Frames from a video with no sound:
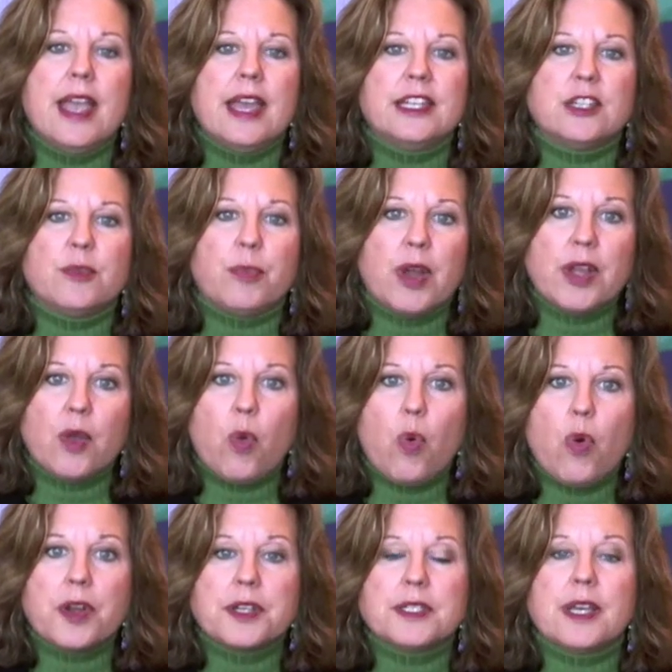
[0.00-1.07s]
and to
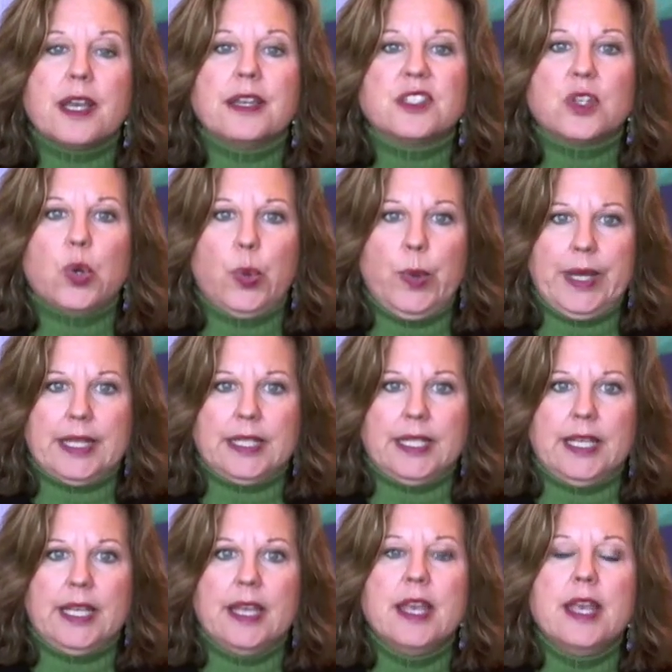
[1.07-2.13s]
prioritize
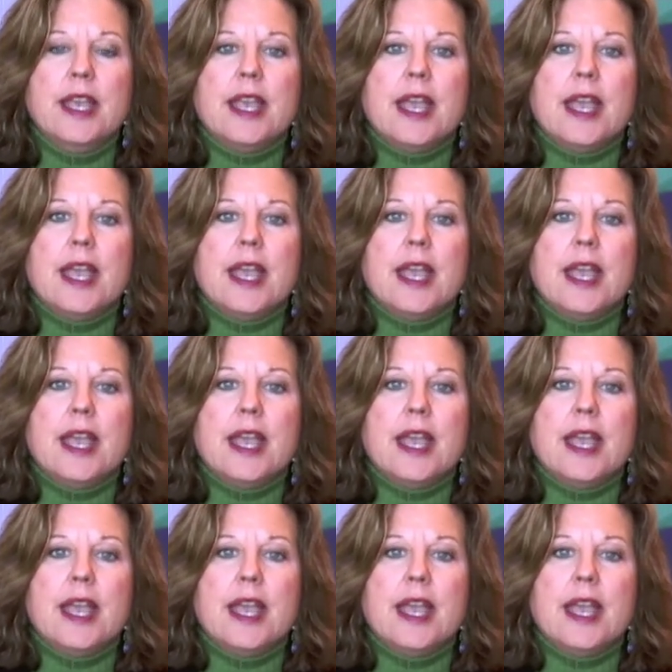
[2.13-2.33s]
quickly.